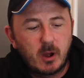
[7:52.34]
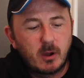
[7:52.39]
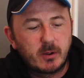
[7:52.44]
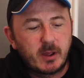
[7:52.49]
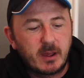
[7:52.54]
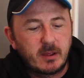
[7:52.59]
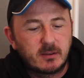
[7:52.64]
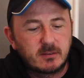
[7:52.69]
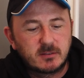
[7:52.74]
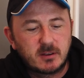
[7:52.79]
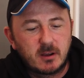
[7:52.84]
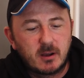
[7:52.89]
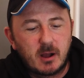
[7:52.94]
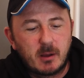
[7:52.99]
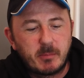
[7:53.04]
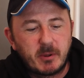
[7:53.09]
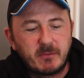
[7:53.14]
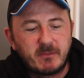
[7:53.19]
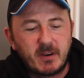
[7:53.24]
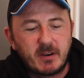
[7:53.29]
Okay, so I'll
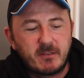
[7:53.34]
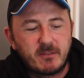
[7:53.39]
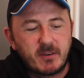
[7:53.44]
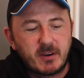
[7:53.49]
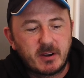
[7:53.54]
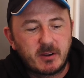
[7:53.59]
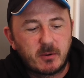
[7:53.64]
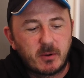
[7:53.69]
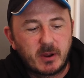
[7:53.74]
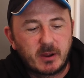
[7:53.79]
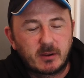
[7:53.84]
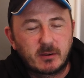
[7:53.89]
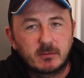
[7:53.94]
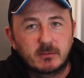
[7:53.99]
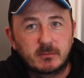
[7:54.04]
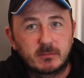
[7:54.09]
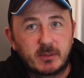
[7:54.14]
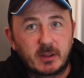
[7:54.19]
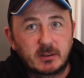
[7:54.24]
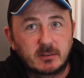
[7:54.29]
be very, very quick.
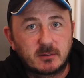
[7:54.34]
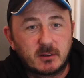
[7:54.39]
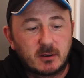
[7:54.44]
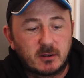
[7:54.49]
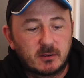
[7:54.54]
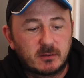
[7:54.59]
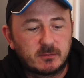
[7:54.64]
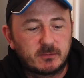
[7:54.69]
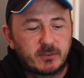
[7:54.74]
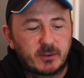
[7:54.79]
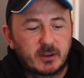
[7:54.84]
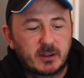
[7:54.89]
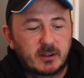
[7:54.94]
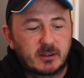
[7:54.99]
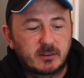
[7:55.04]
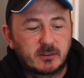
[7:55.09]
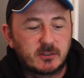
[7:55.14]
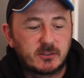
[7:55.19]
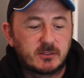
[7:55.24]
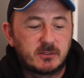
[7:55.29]
Thanks a lot for
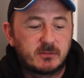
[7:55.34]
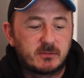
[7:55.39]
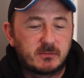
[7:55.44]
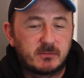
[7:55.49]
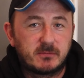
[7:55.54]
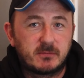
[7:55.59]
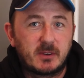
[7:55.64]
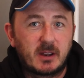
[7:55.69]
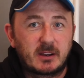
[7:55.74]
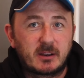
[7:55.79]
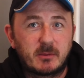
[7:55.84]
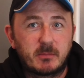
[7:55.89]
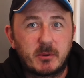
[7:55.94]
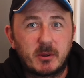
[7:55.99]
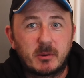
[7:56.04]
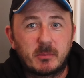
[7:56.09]
that, because you knackered me